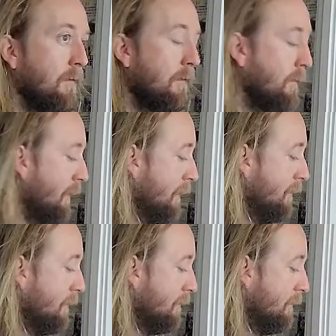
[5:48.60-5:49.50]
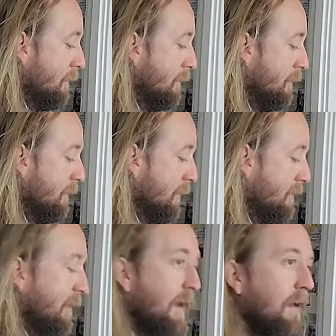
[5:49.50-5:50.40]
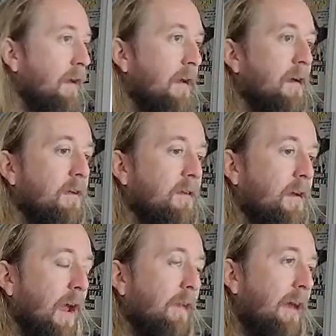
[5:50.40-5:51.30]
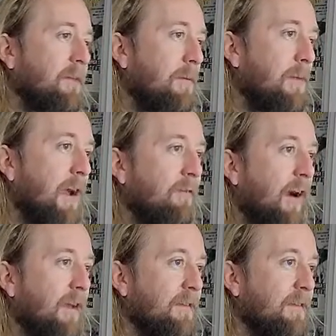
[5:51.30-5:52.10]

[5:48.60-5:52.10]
Yeah. Just to get, and that to me I find